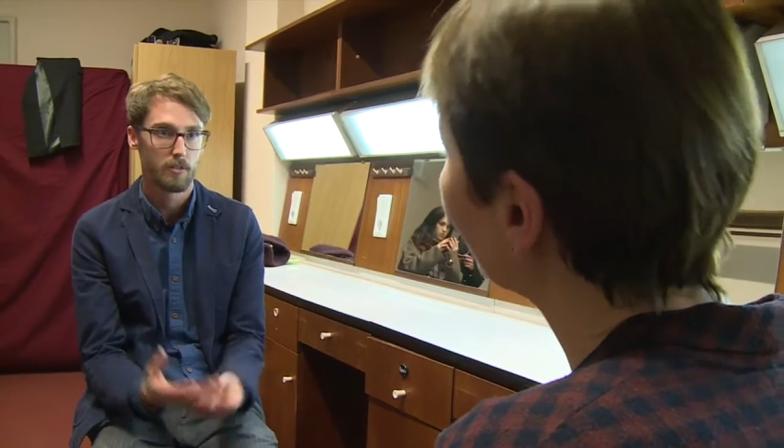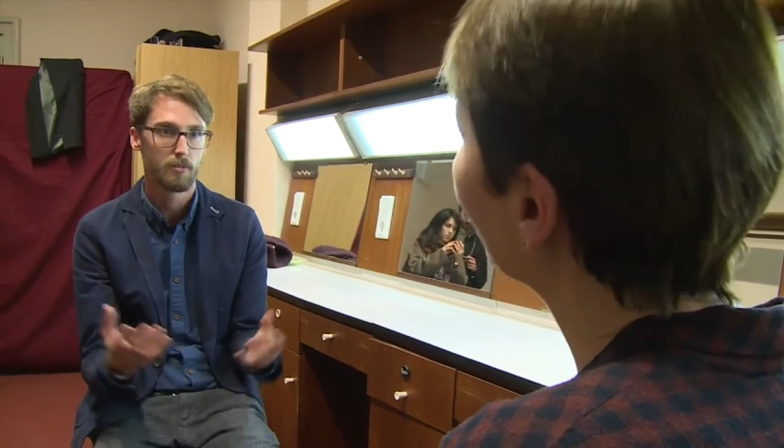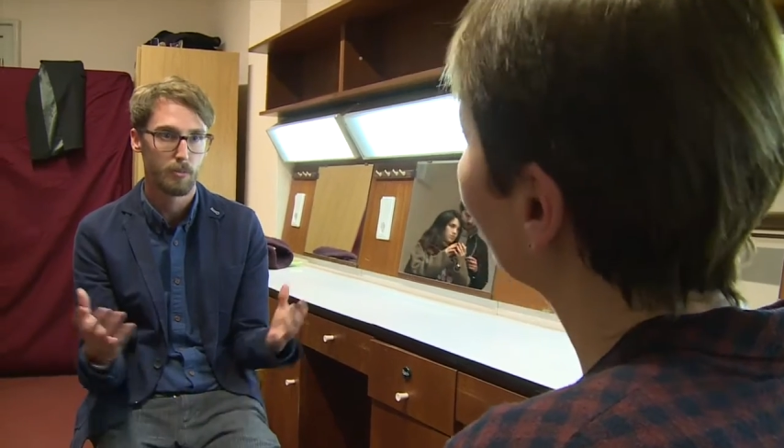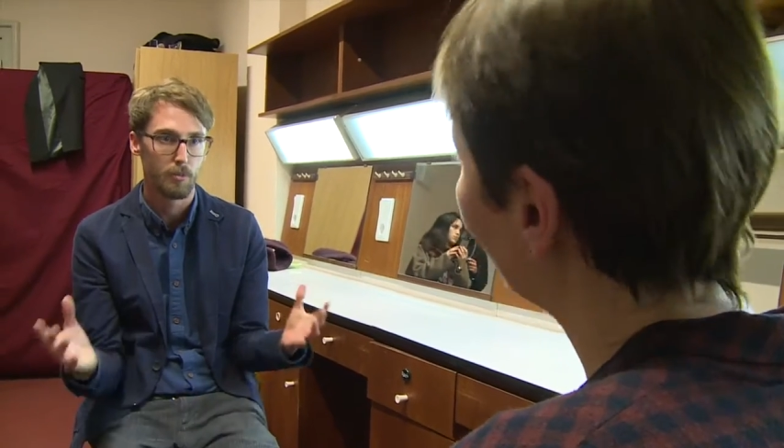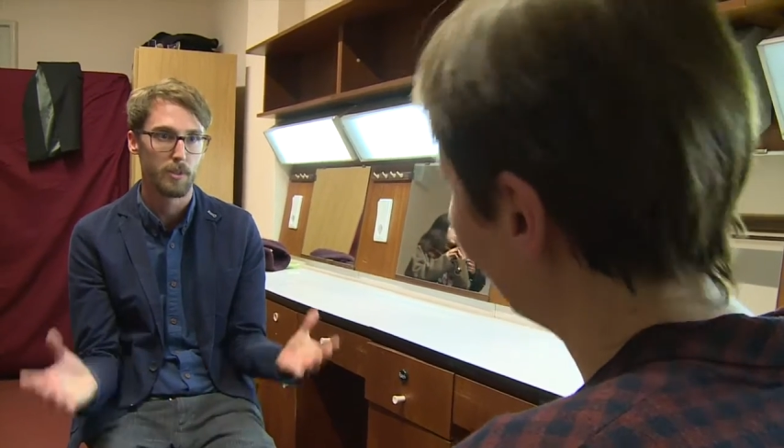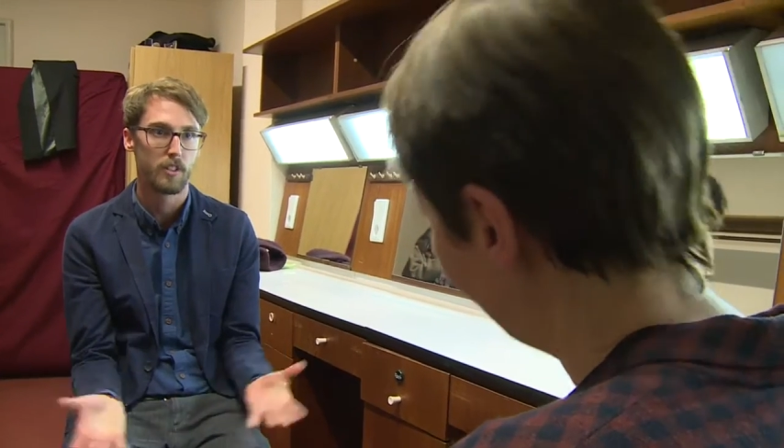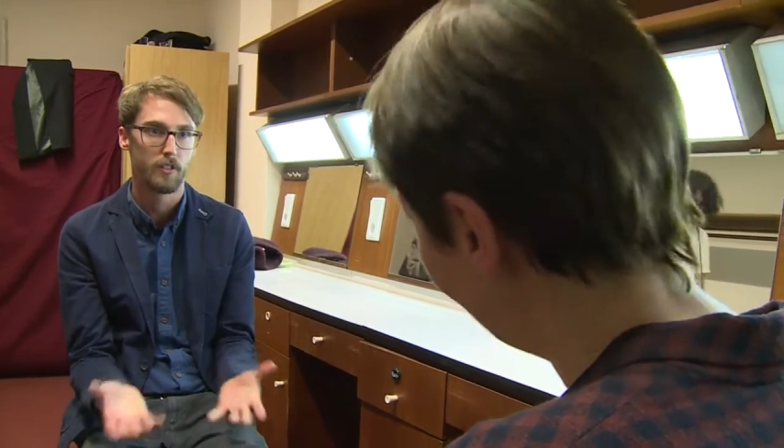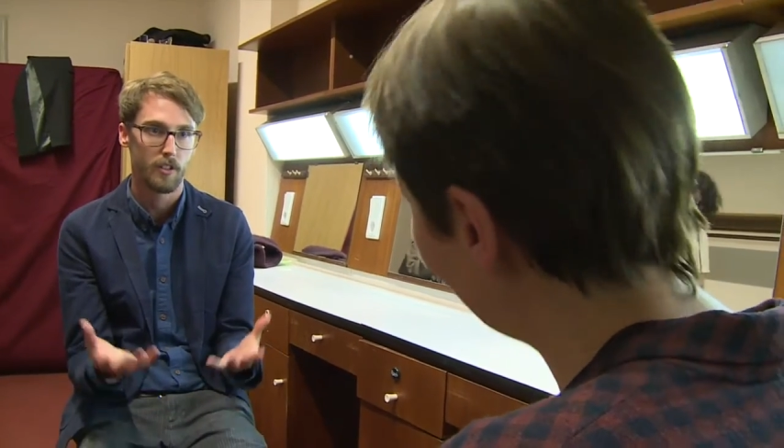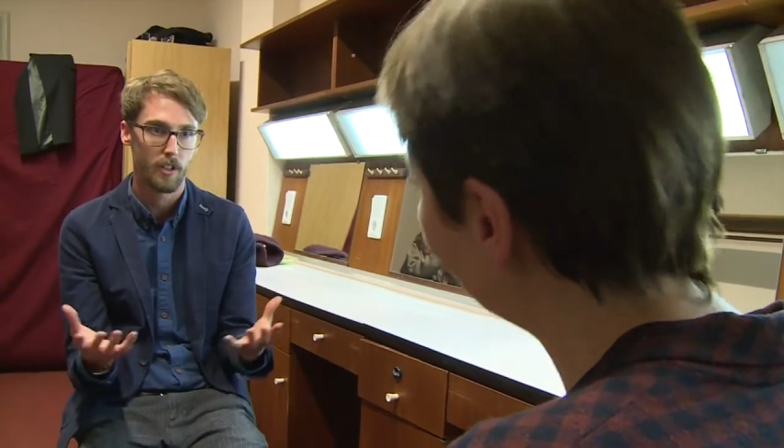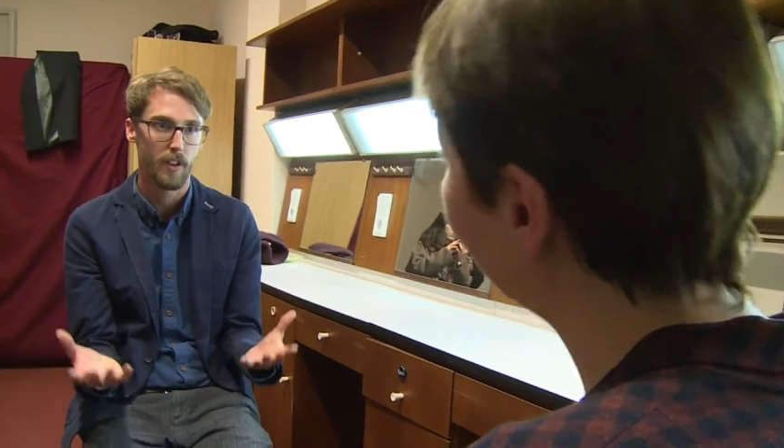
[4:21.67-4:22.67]
movements that
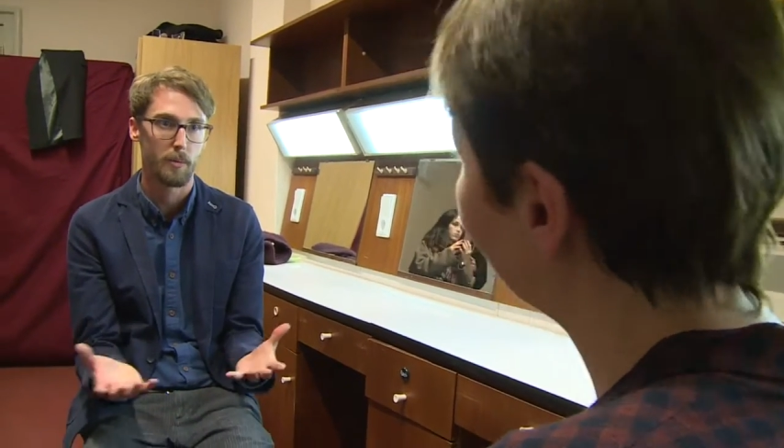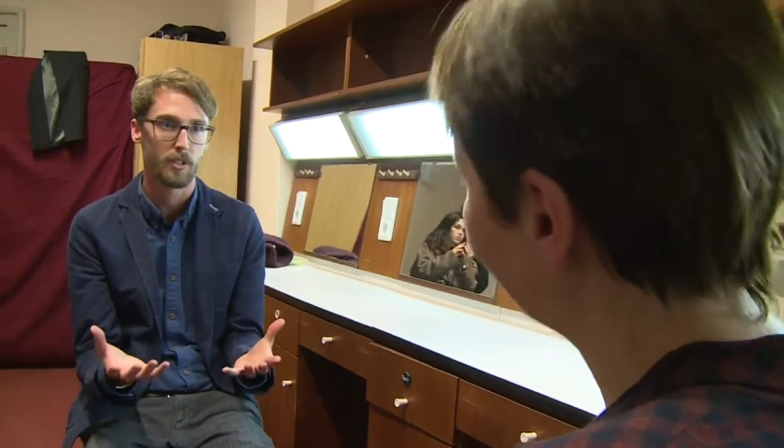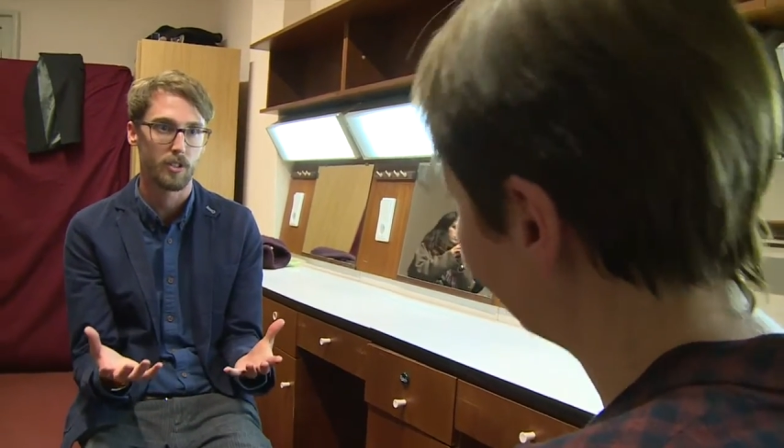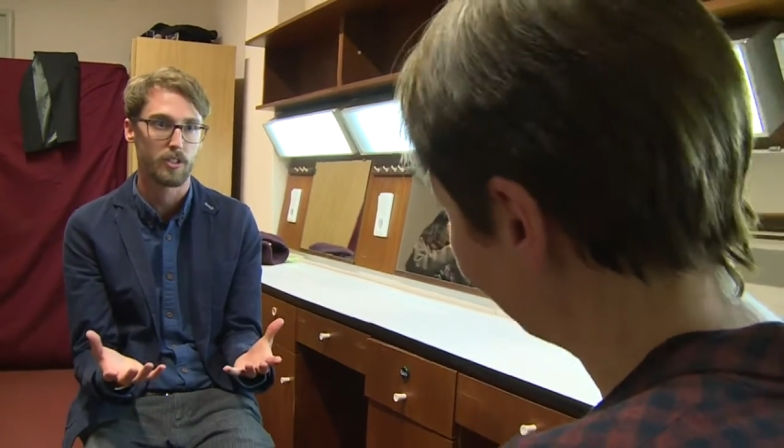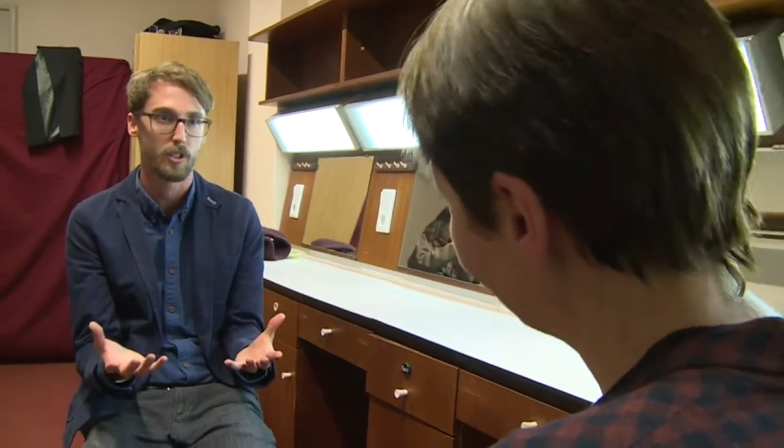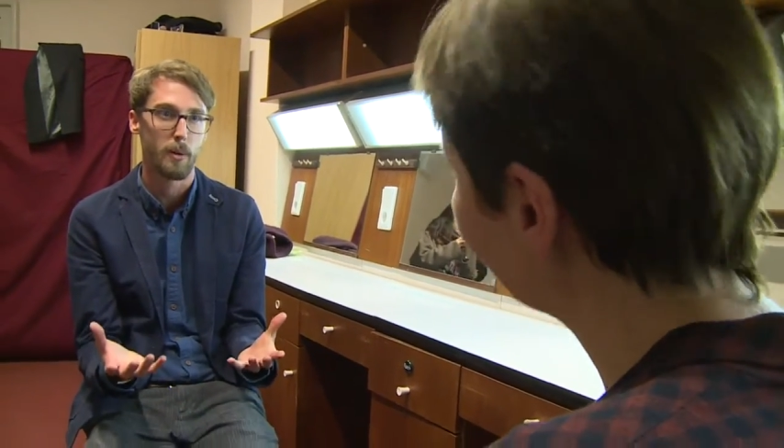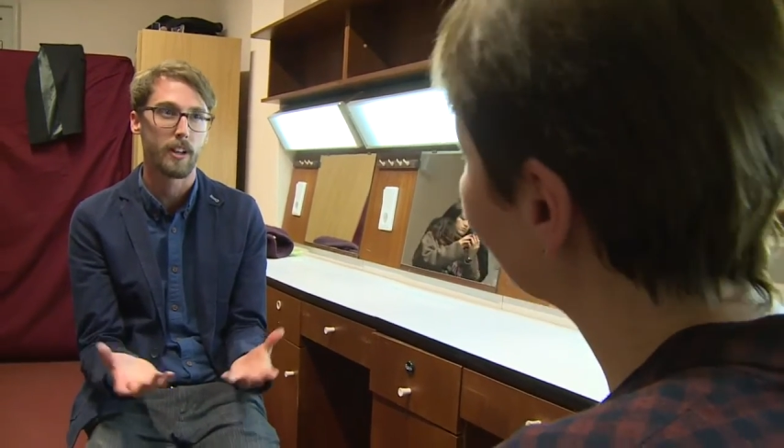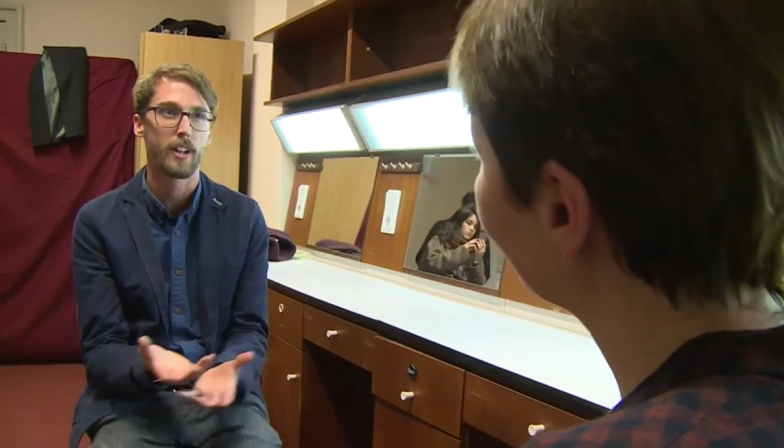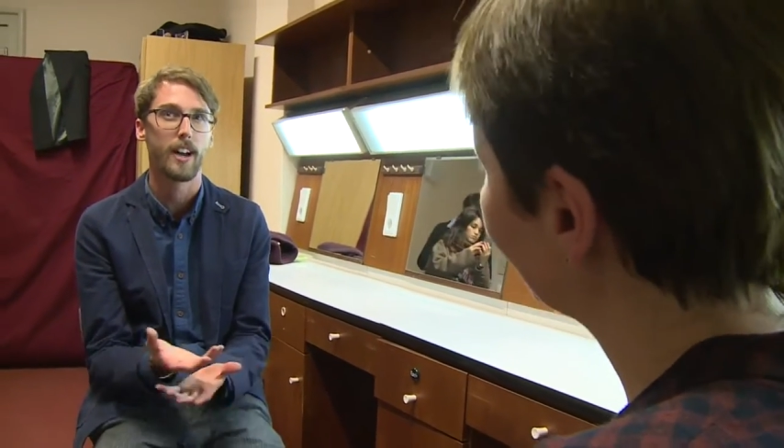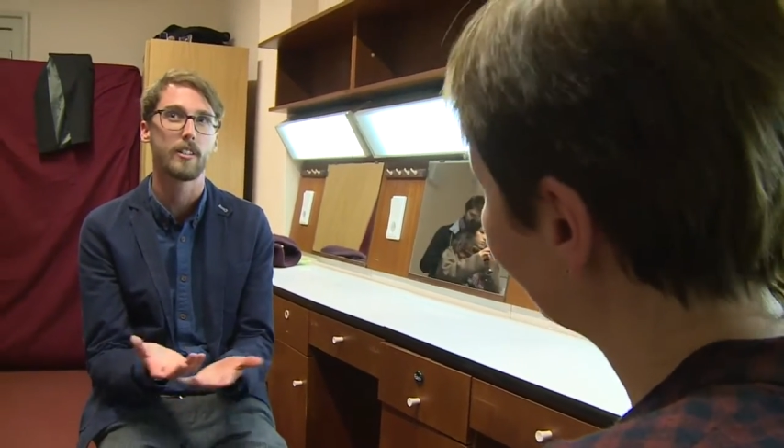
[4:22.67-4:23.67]
have happened across Europe,
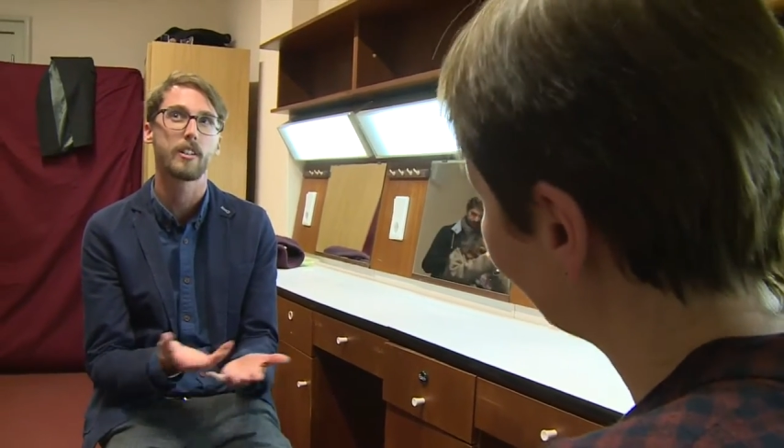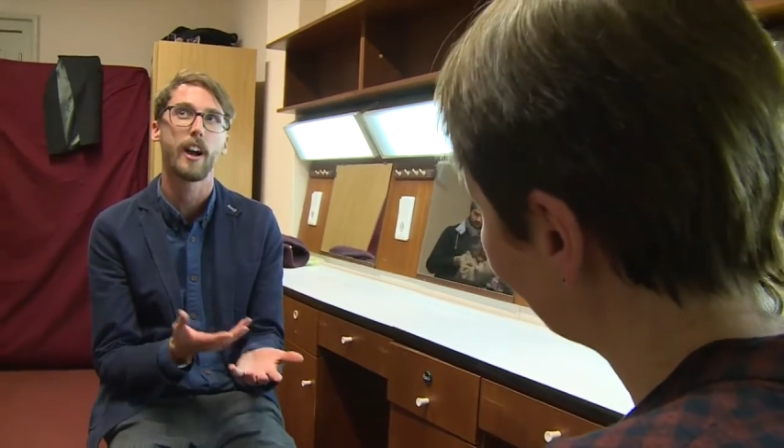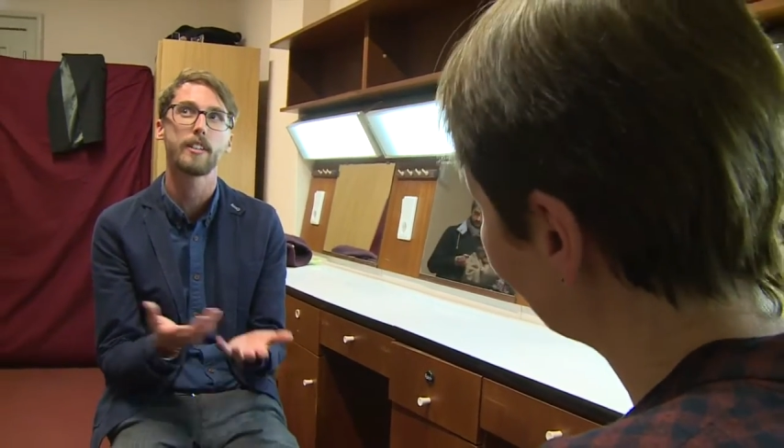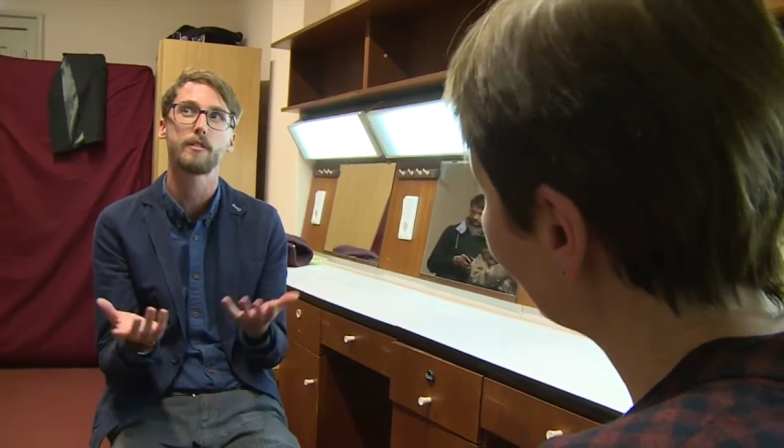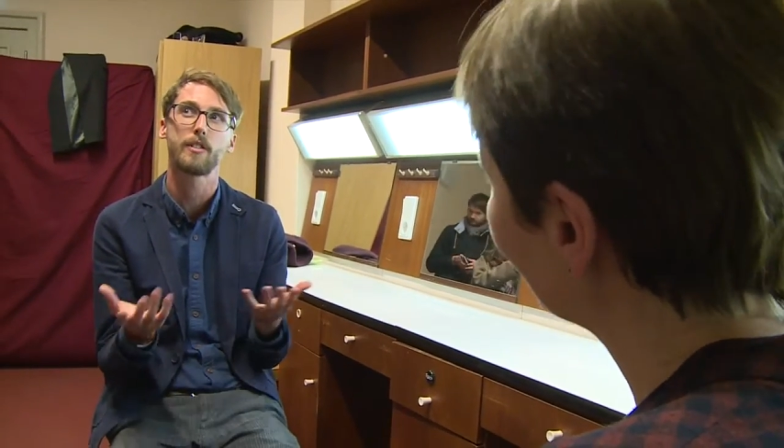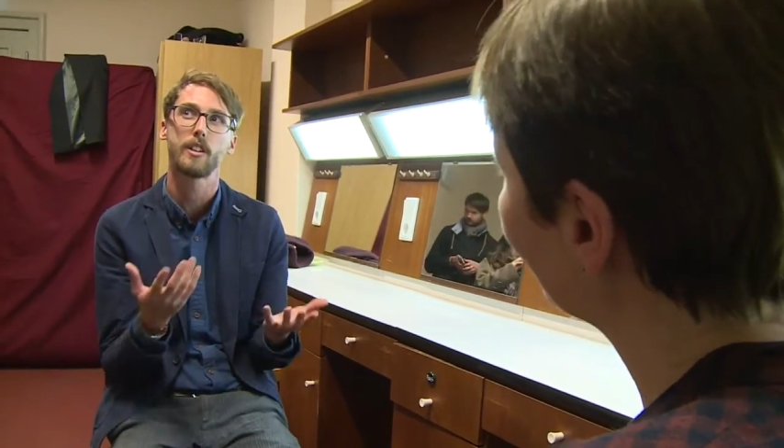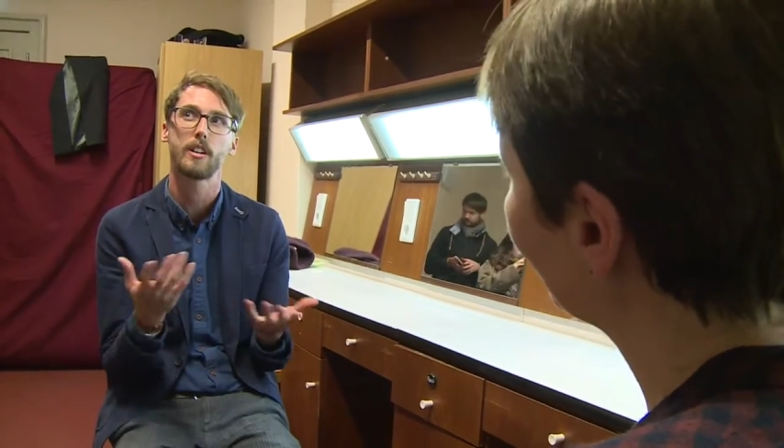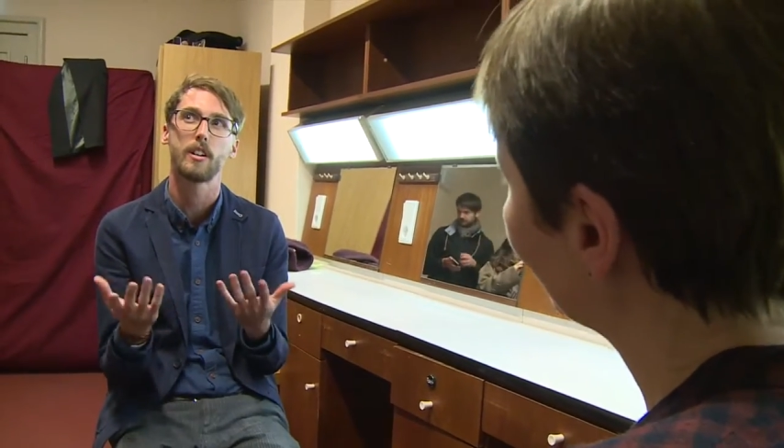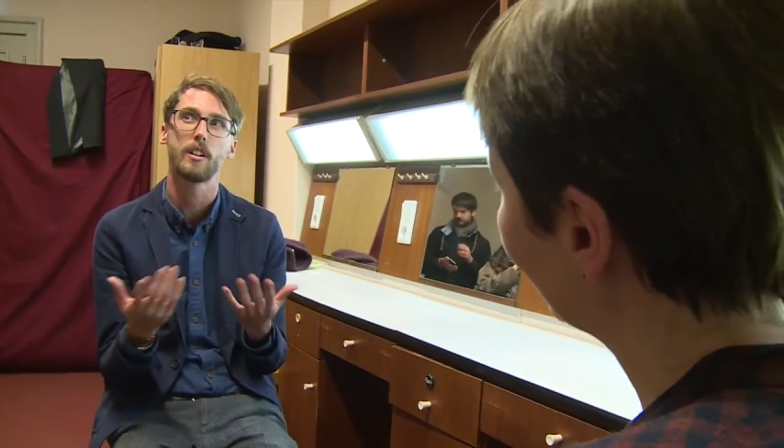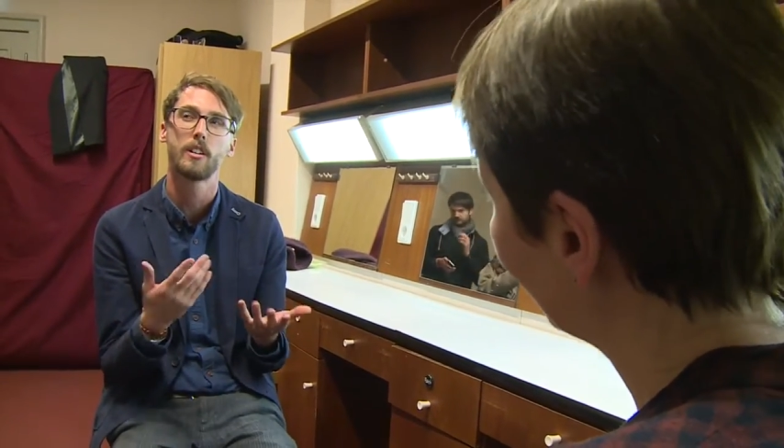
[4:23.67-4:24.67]
and kind of
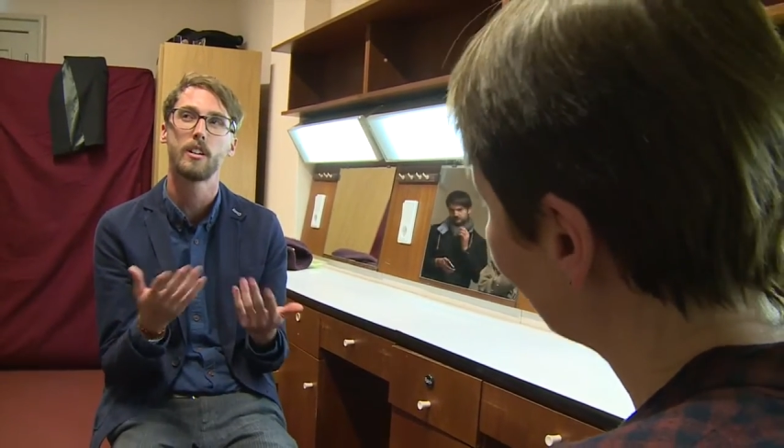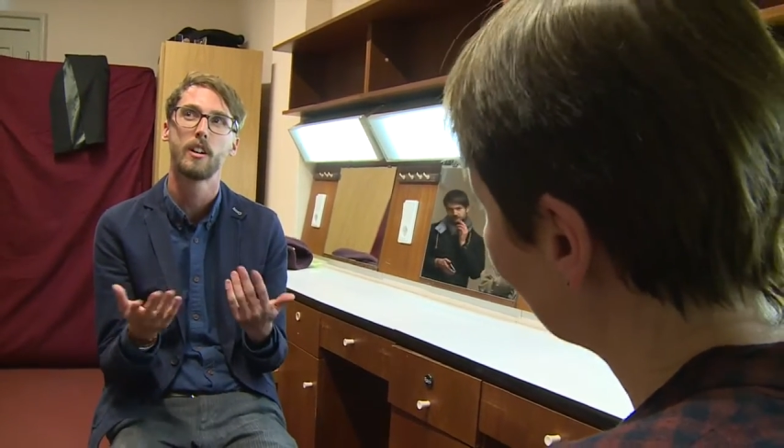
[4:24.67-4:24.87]
the